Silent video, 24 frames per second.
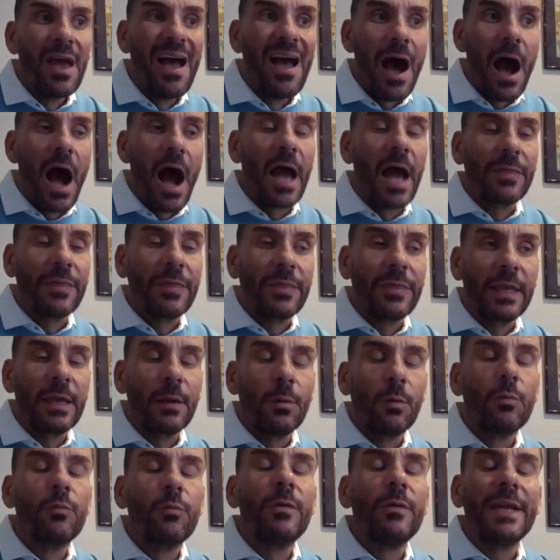I think it
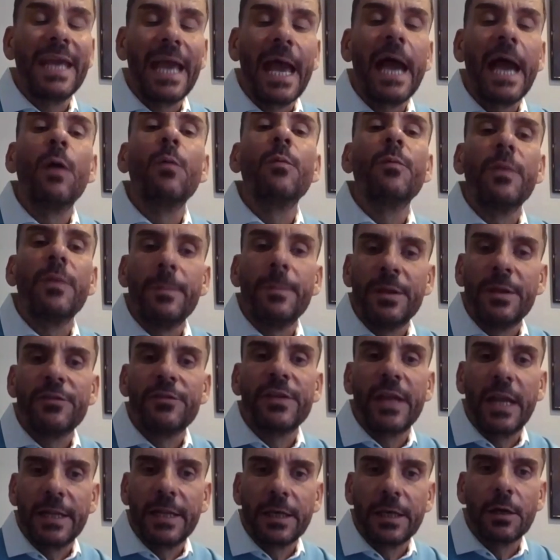will really help them in
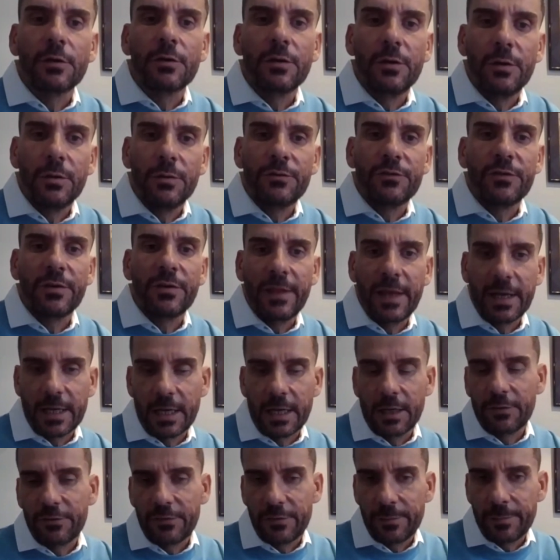selling a cruise to their
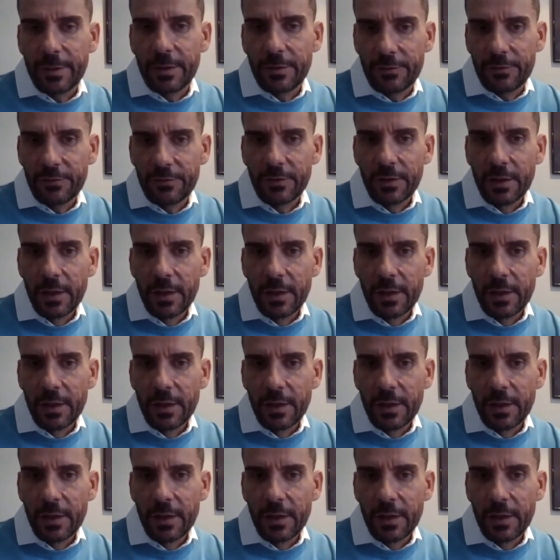customers.